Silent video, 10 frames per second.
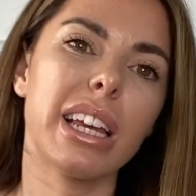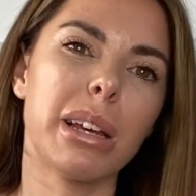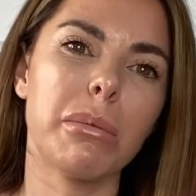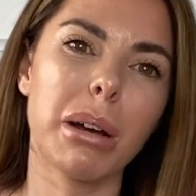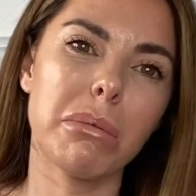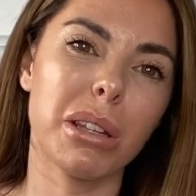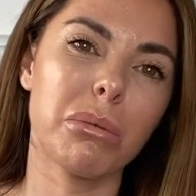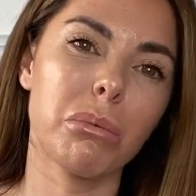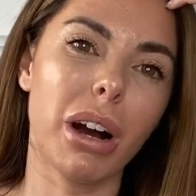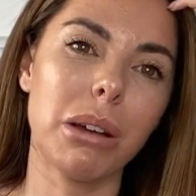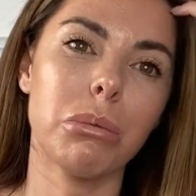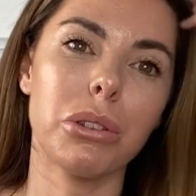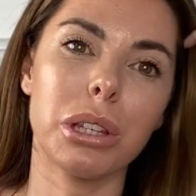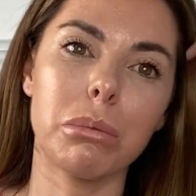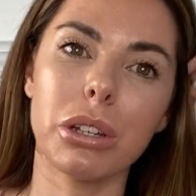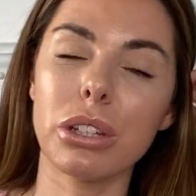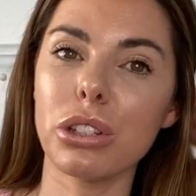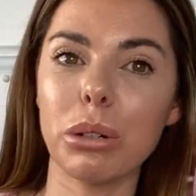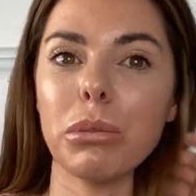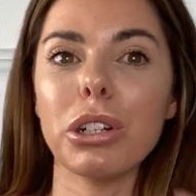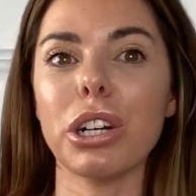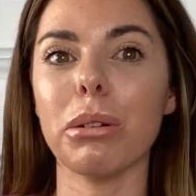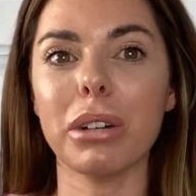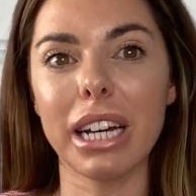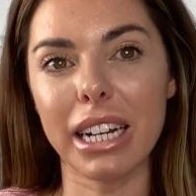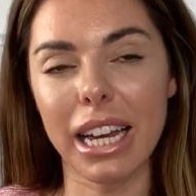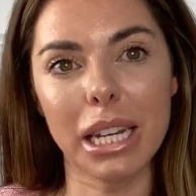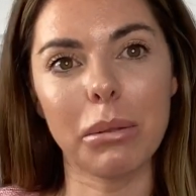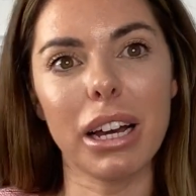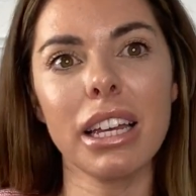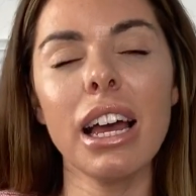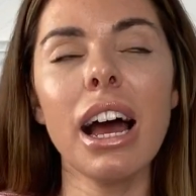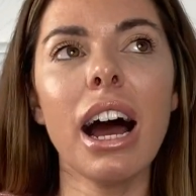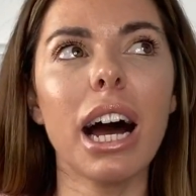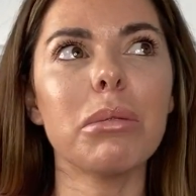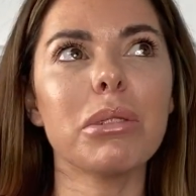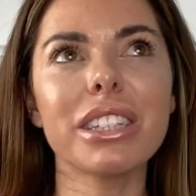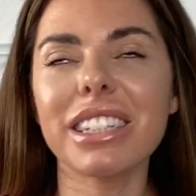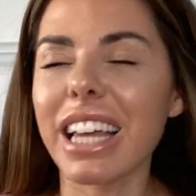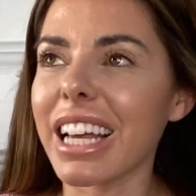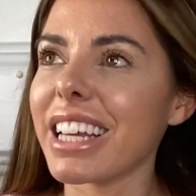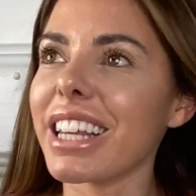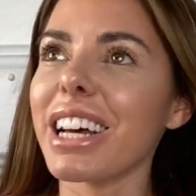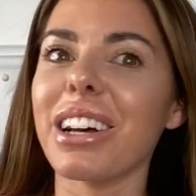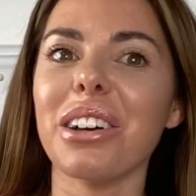I mean, why would they? Because no one would go and get it anyway. I'm not saying that